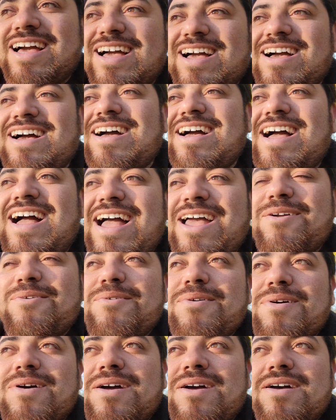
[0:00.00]
Uh,
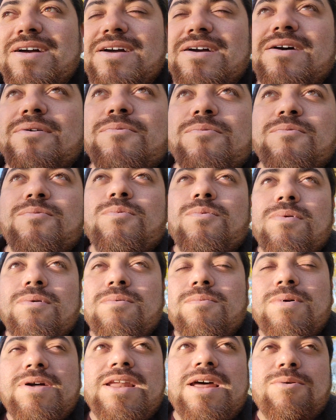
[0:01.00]
I,
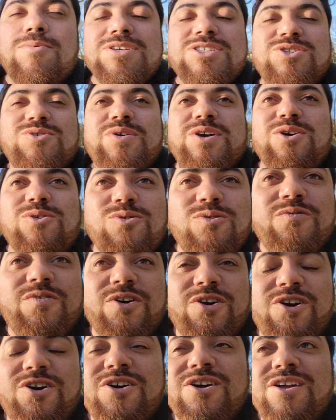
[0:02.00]
when I was doing
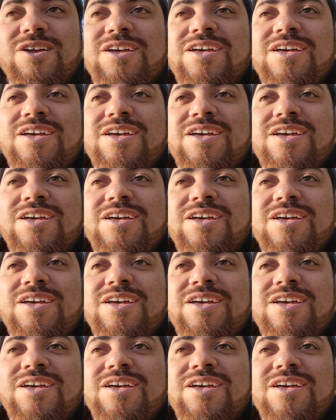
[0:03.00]
Uber,